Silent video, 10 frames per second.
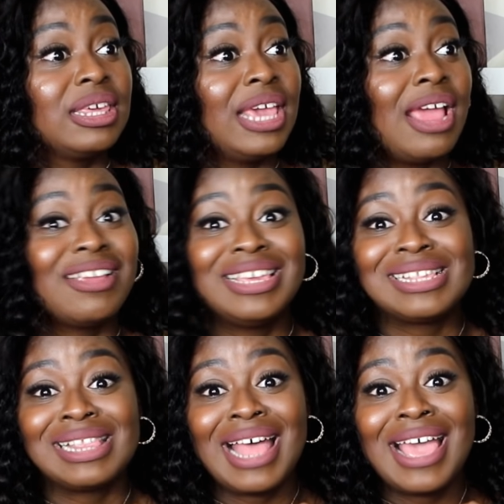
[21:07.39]
carrying
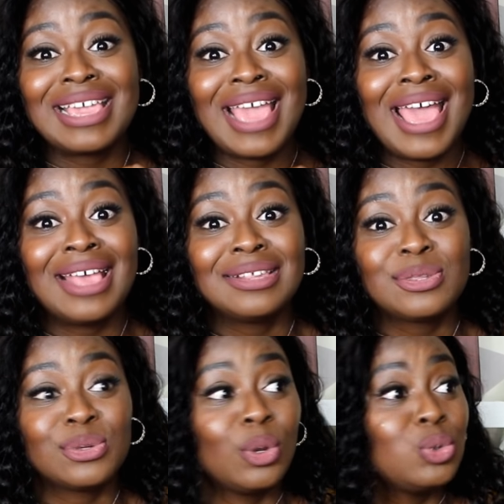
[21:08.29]
his lying
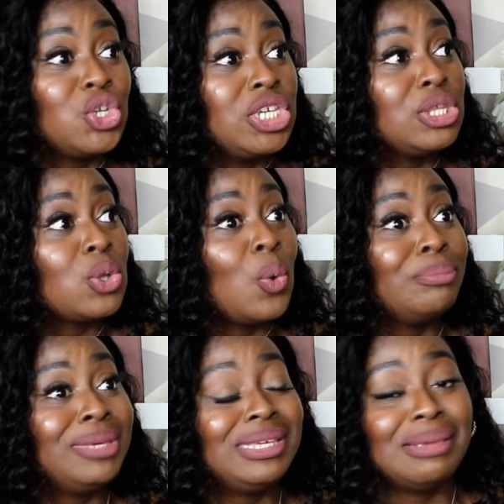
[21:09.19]
ass to go cheat
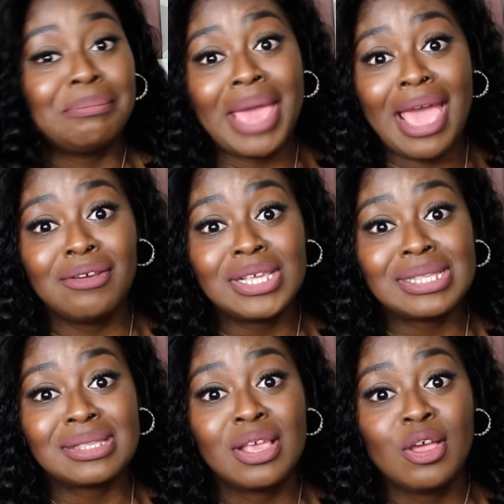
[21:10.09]
on me in
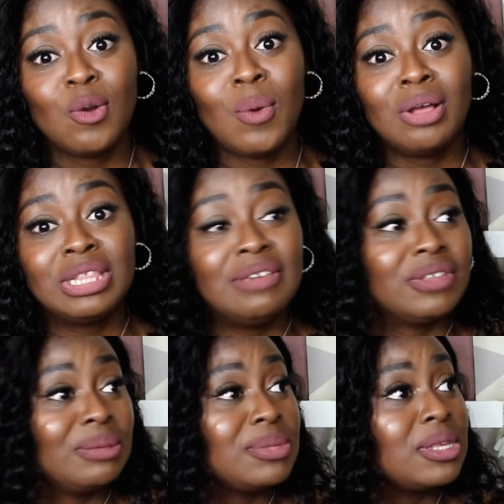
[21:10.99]
Paris while
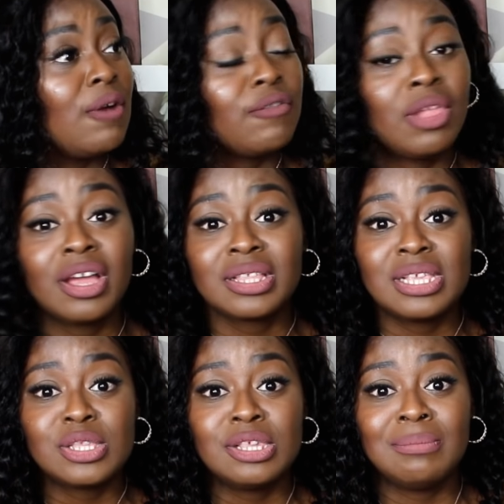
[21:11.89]
leaving himself logged
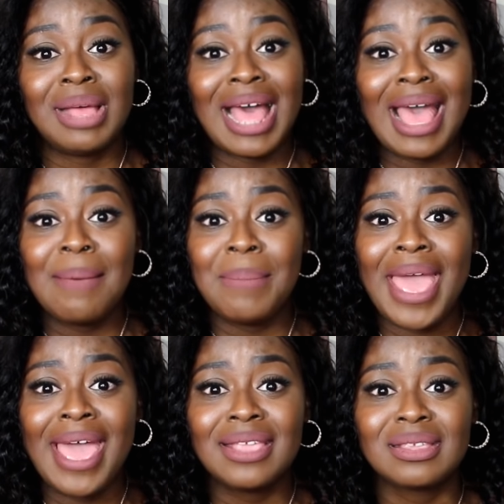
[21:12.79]
into my
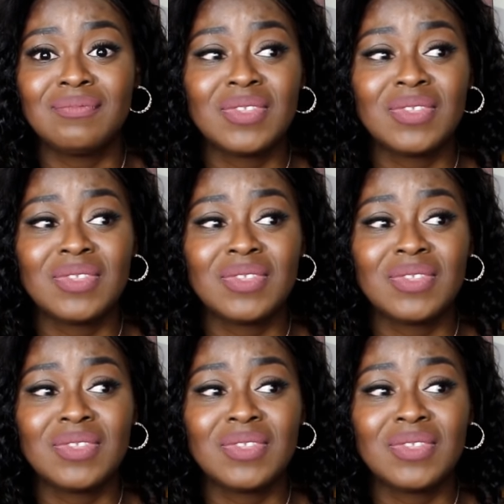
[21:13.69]
iPad,